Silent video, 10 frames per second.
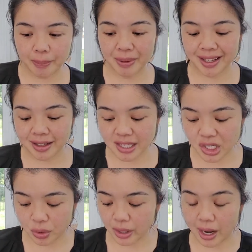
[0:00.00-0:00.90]
And because I
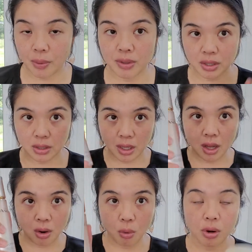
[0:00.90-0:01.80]
knew that I was
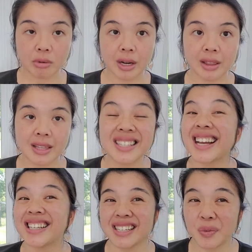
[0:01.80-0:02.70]
ordering this,
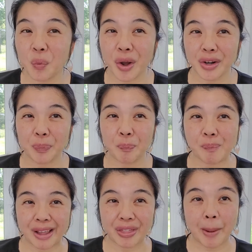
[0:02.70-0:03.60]
I didn't want to
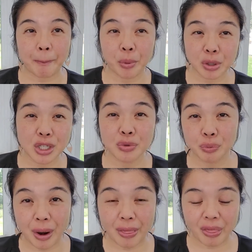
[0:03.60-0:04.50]
make that purchase
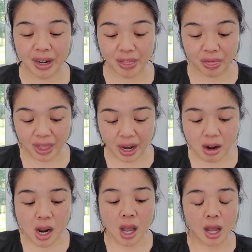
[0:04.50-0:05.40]
right then and there.